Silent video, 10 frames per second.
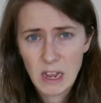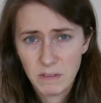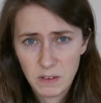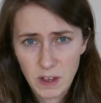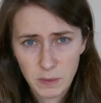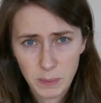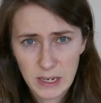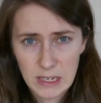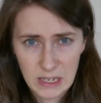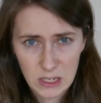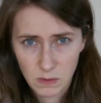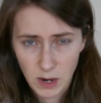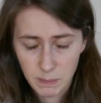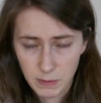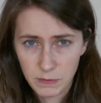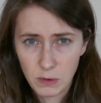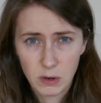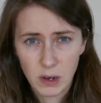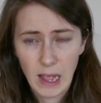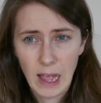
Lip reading: if you've never played Ticket to Ride before,